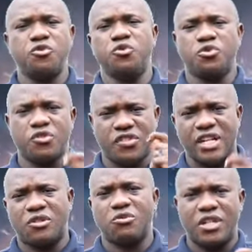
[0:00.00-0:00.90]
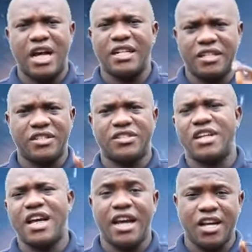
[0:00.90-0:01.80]
you to settle down this
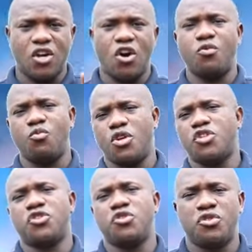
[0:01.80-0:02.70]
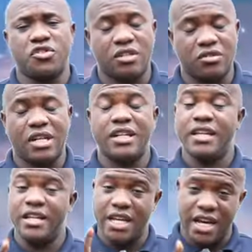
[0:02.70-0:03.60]
year, and God wants you to settle down.
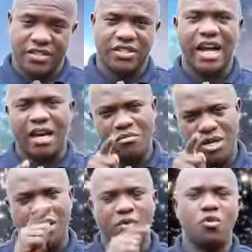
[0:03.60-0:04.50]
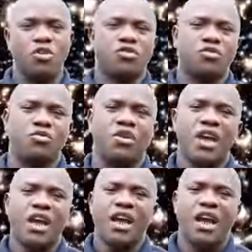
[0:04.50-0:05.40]
Yes, I mean, He wants you.
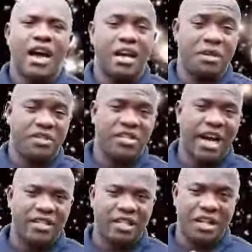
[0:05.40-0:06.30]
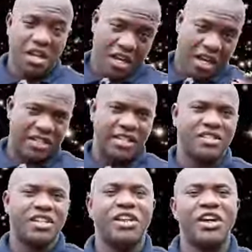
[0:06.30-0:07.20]
And I'm excited. As I
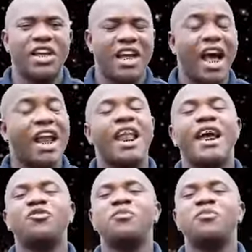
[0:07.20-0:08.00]
said earlier, I like to